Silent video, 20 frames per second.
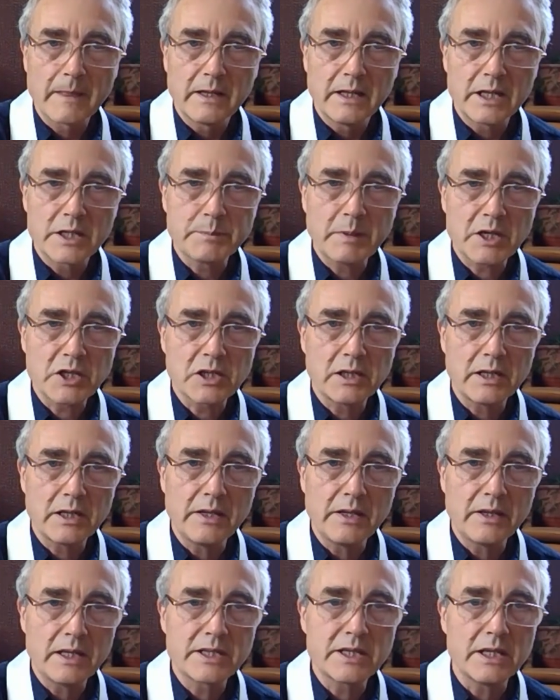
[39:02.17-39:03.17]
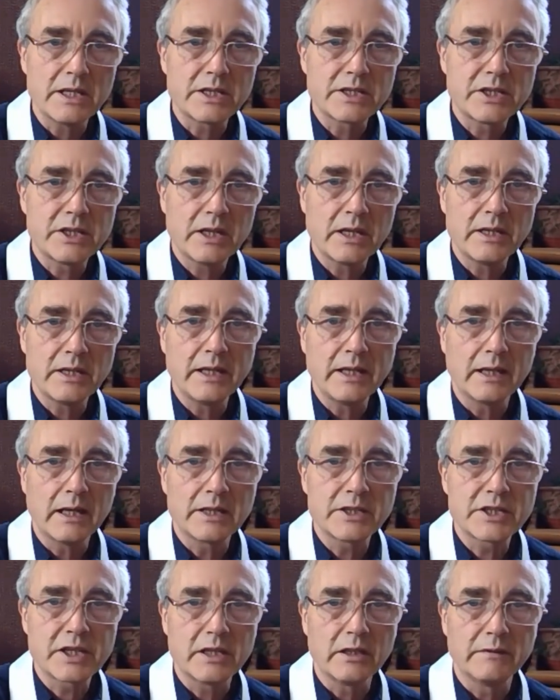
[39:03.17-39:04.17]
Especially this is turning
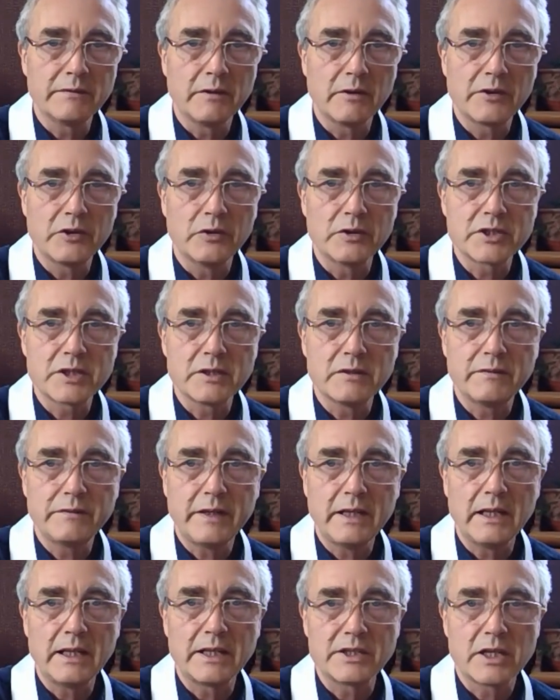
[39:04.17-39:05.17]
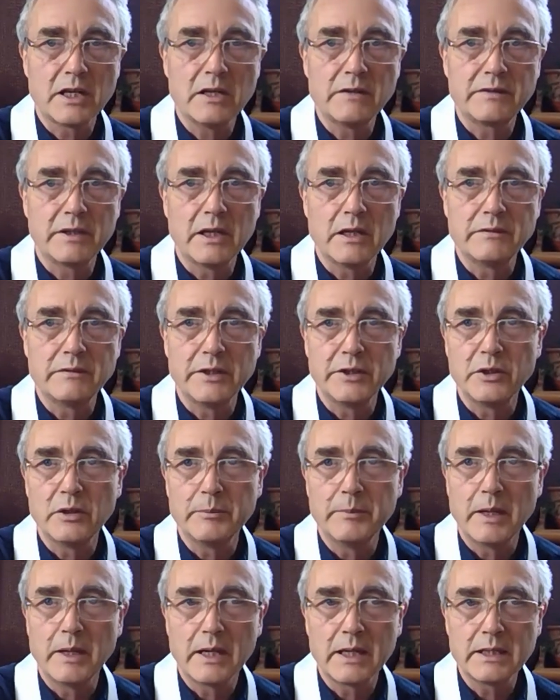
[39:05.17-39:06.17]
unskillful thoughts and feelings over and over in your
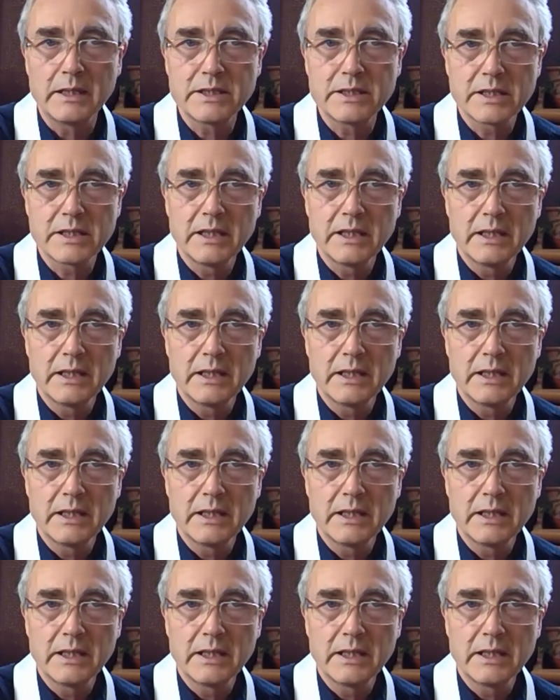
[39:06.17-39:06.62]
mind,